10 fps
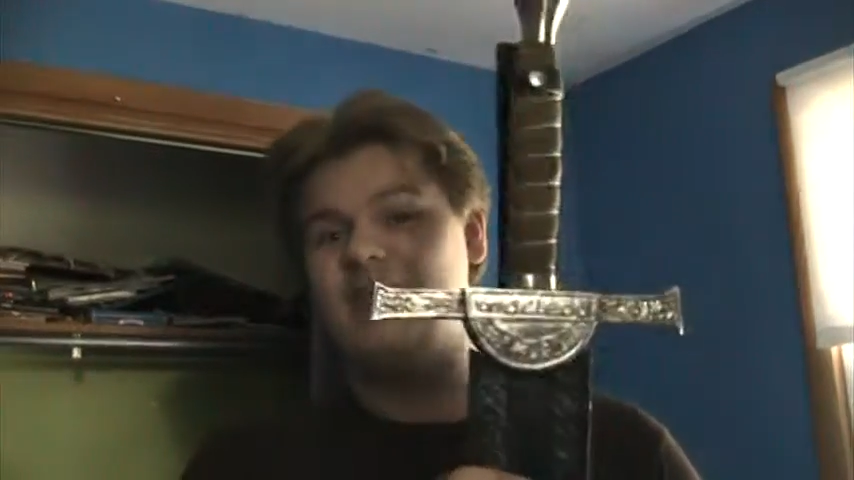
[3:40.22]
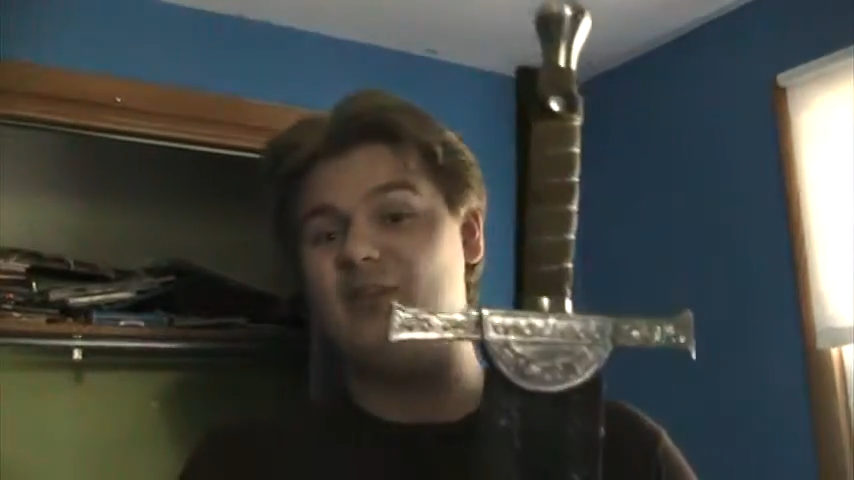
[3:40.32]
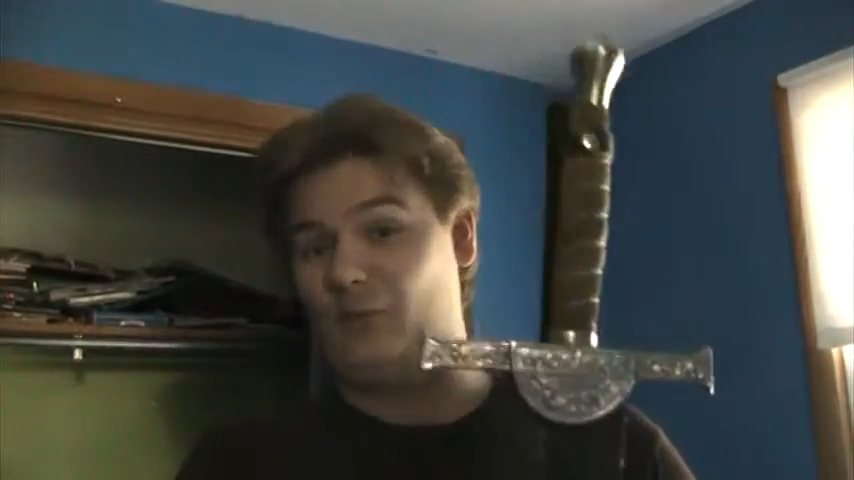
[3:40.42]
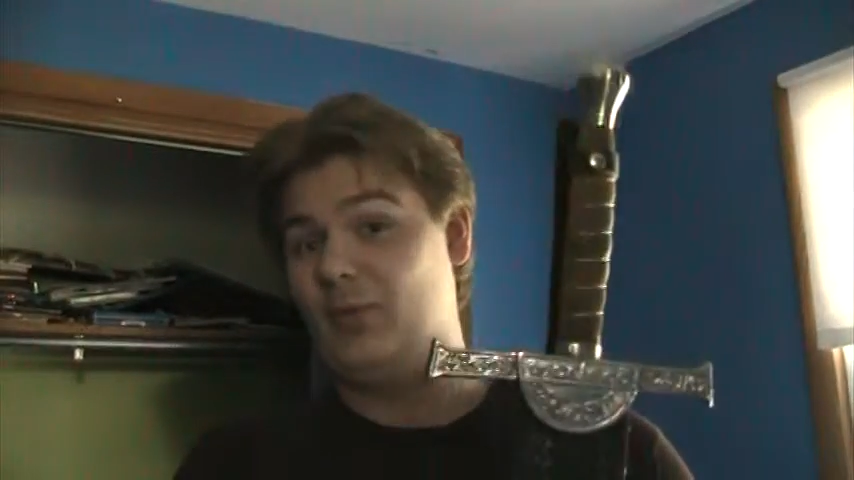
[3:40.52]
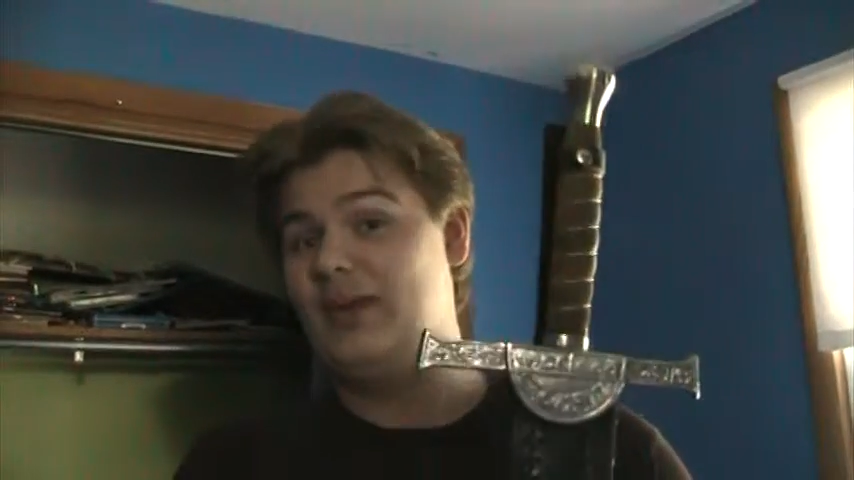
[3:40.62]
is
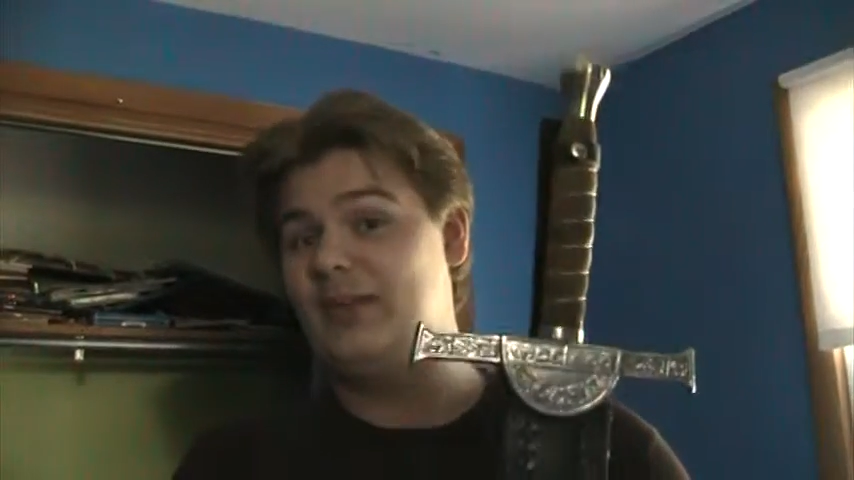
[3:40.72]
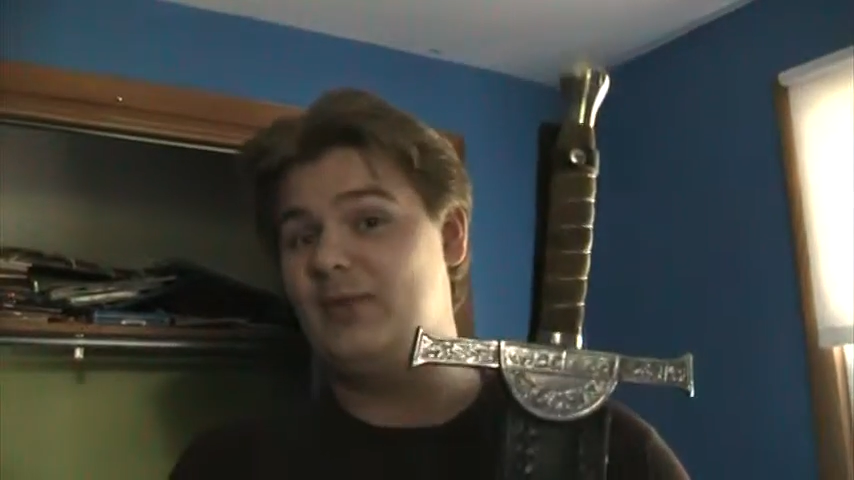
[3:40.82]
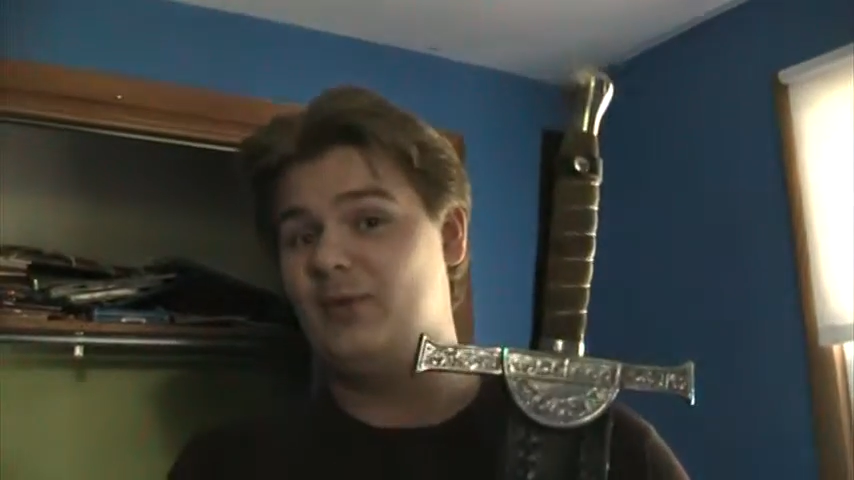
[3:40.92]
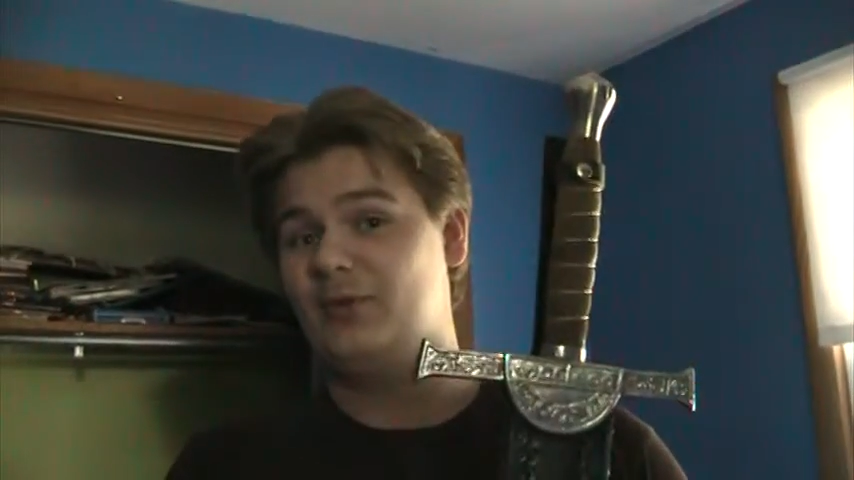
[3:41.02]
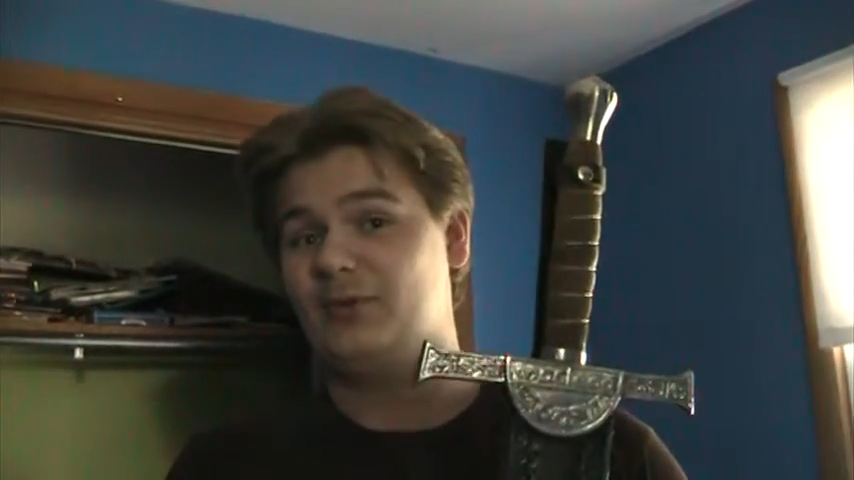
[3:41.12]
a really
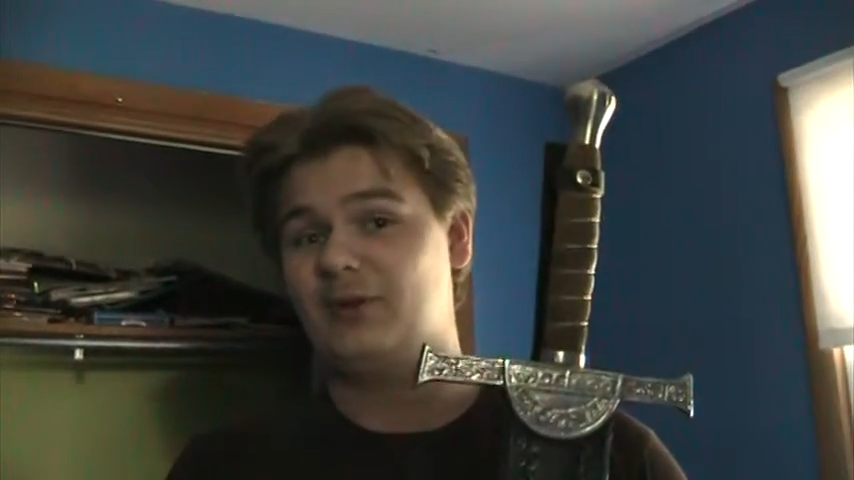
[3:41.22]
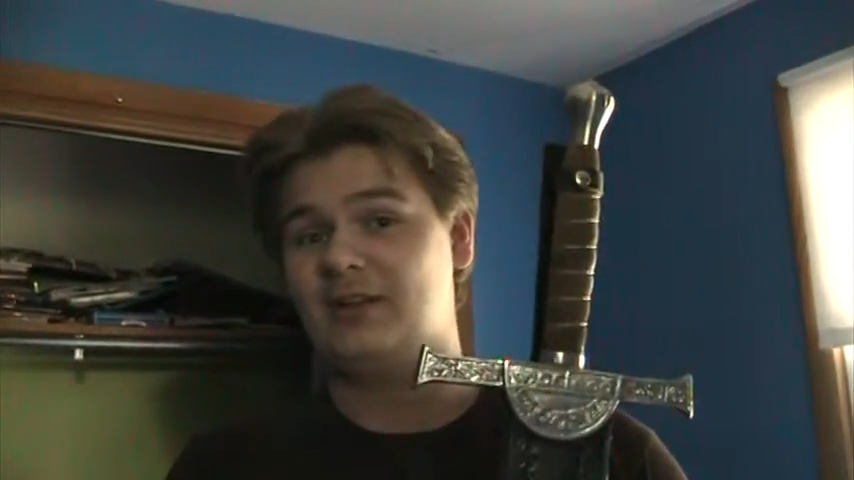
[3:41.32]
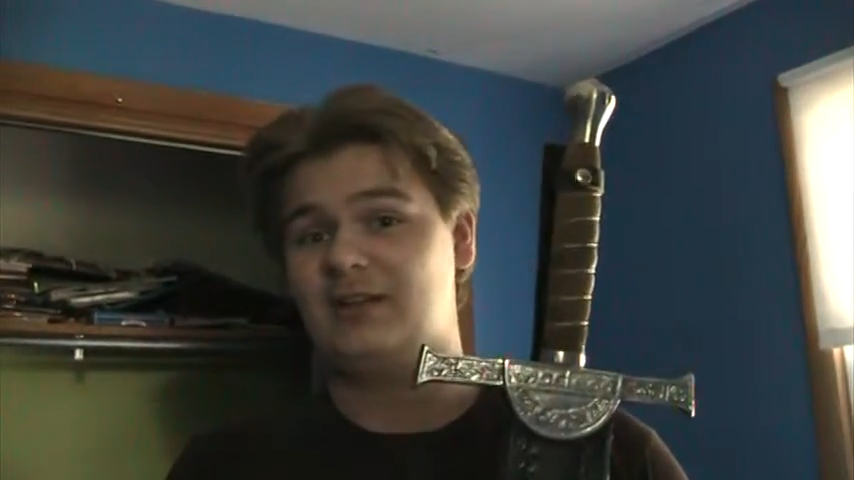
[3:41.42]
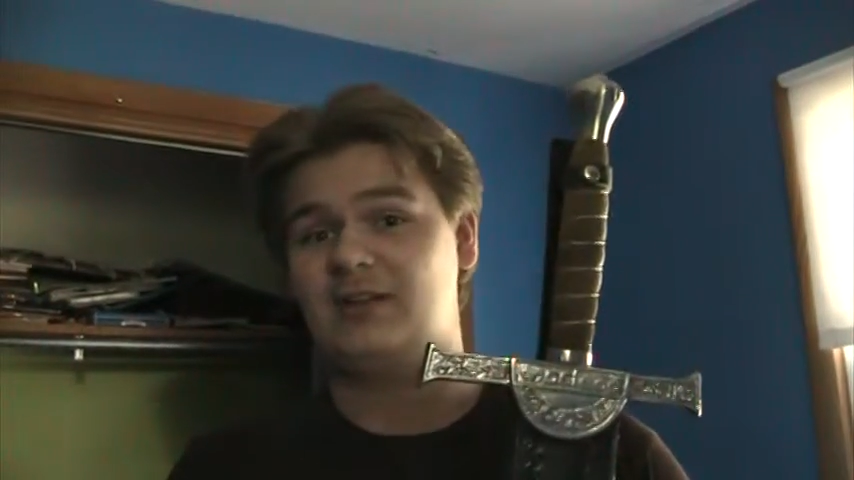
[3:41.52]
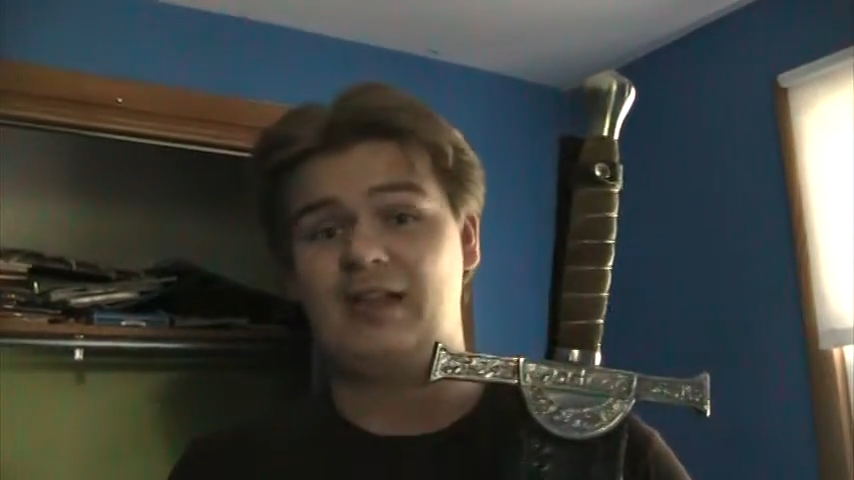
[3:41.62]
cool
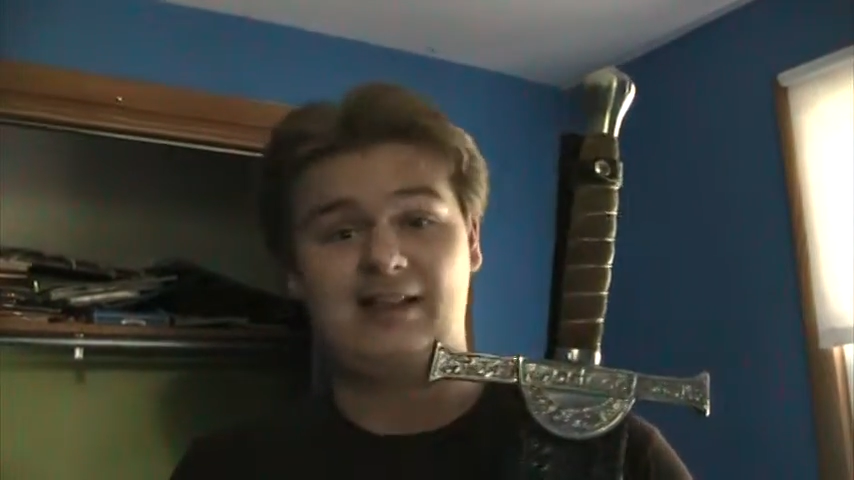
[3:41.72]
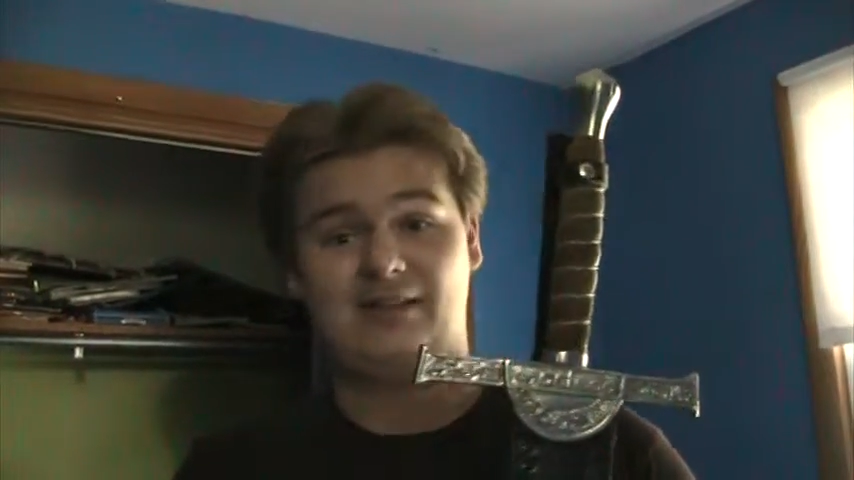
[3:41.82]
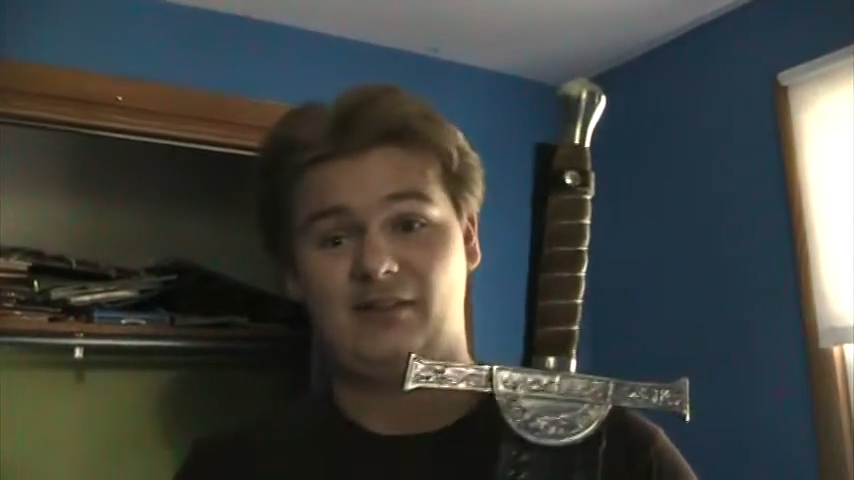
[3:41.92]
sword nonetheless.